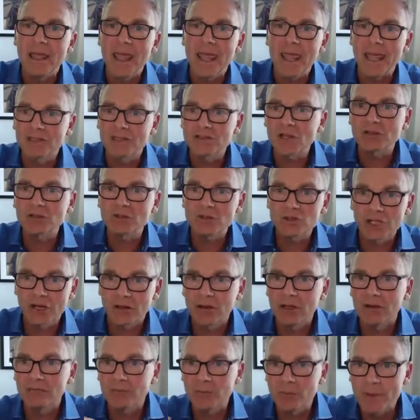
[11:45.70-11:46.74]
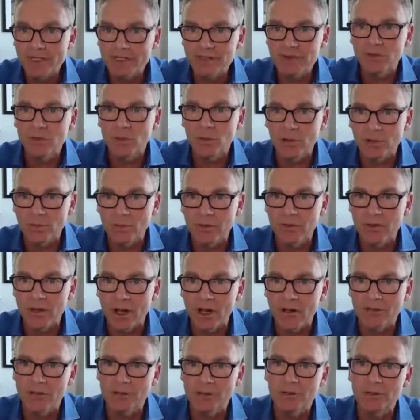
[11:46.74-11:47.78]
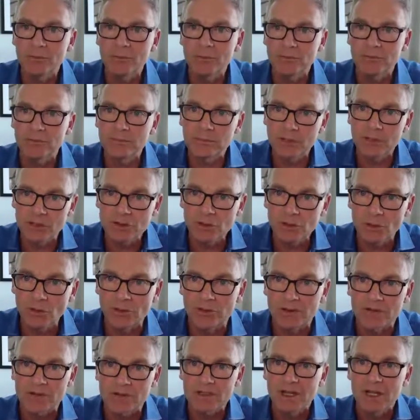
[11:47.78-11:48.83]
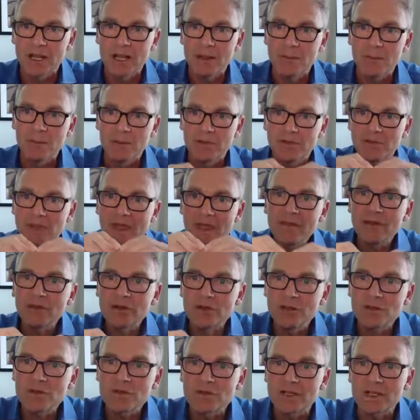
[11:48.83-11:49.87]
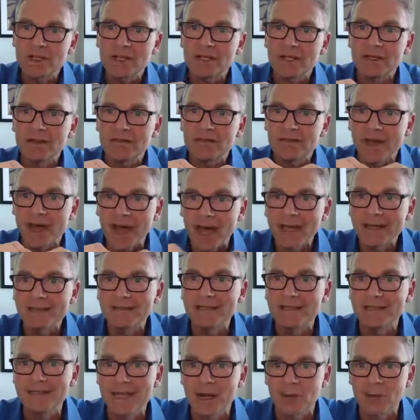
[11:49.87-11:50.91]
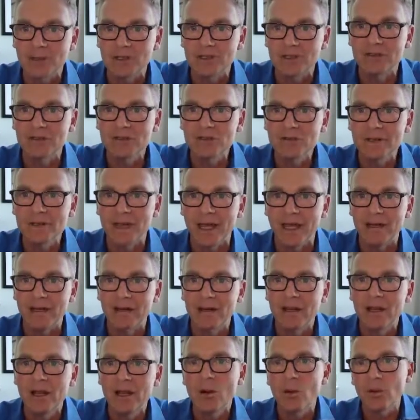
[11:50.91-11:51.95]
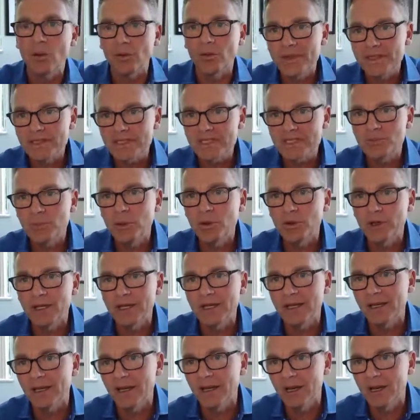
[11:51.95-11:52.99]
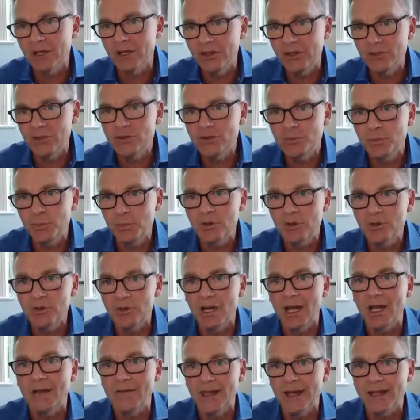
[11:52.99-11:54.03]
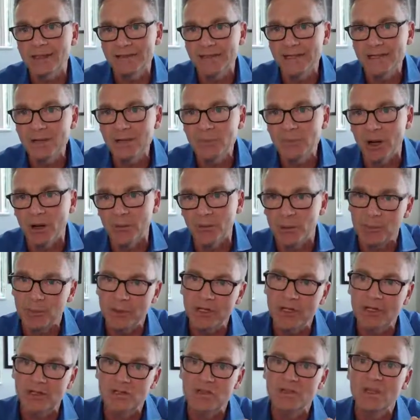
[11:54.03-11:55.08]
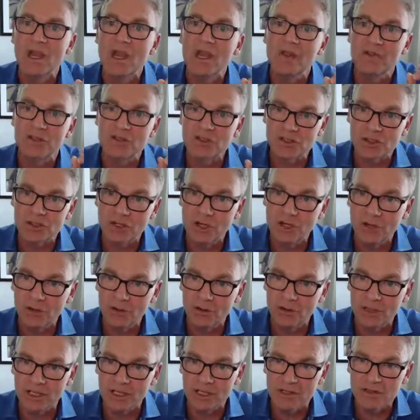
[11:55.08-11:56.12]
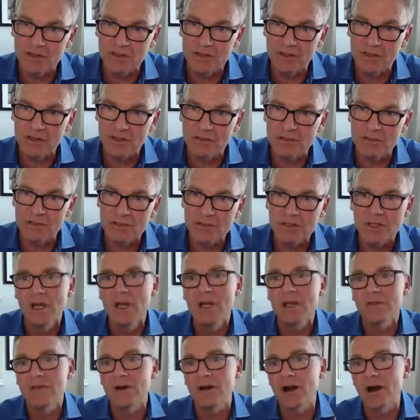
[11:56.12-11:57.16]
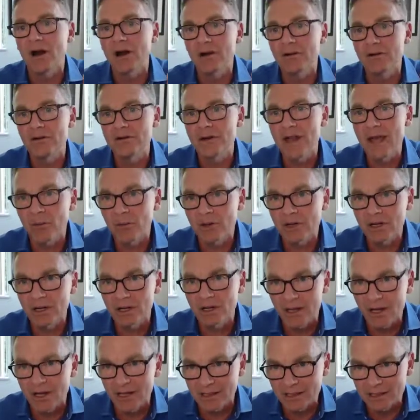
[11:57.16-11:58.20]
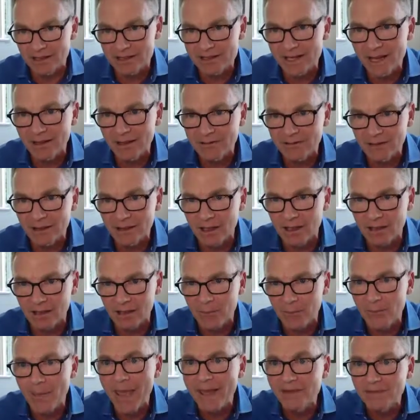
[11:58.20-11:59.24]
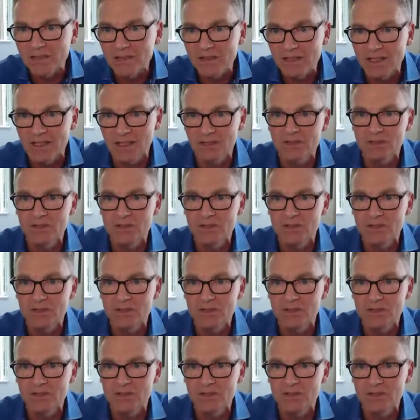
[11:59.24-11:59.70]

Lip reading: and it's also sharing information with other controllers. But then they're using the IT network to do that. Well, this is putting a huge burden on the IT department because there's security issues, there are network capacity